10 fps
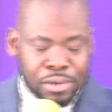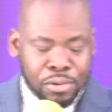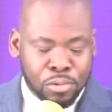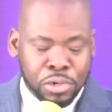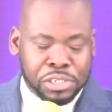
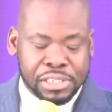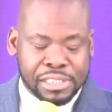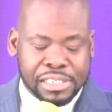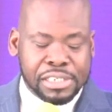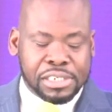which
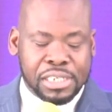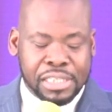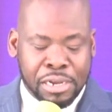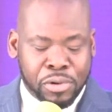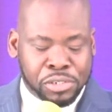teach
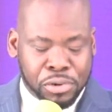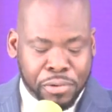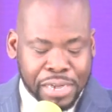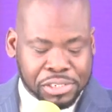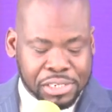the
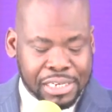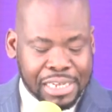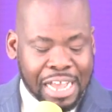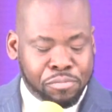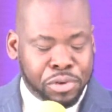resurrection.
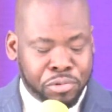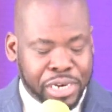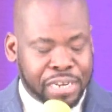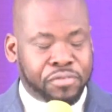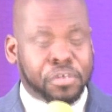I've been
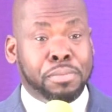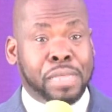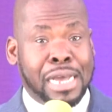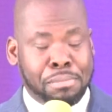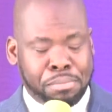reading from the
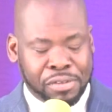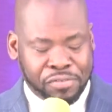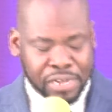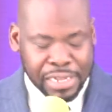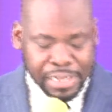
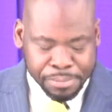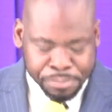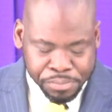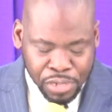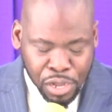Amplified,
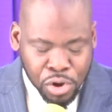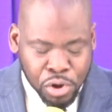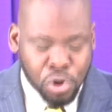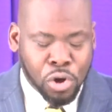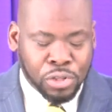
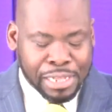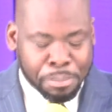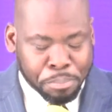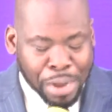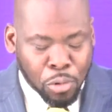nor the
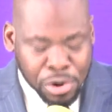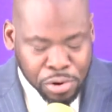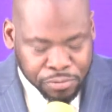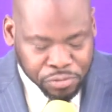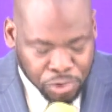power
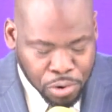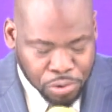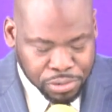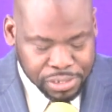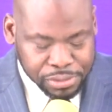of
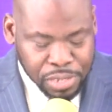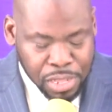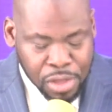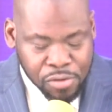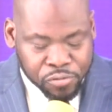God,
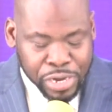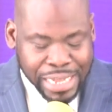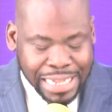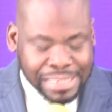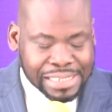for
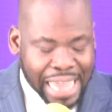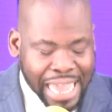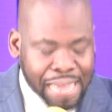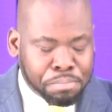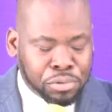he is
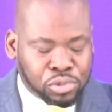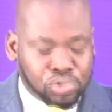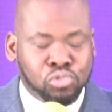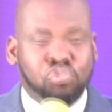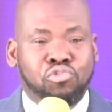able
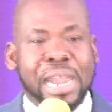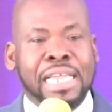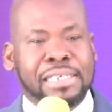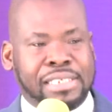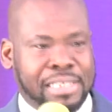to
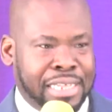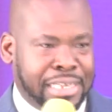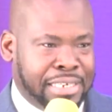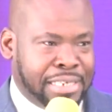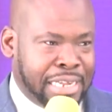raise the
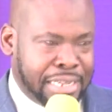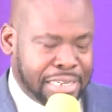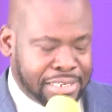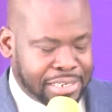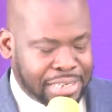
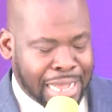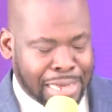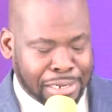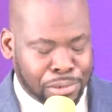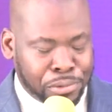dead.
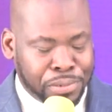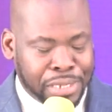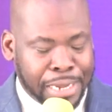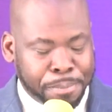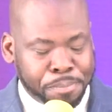Hallelujah.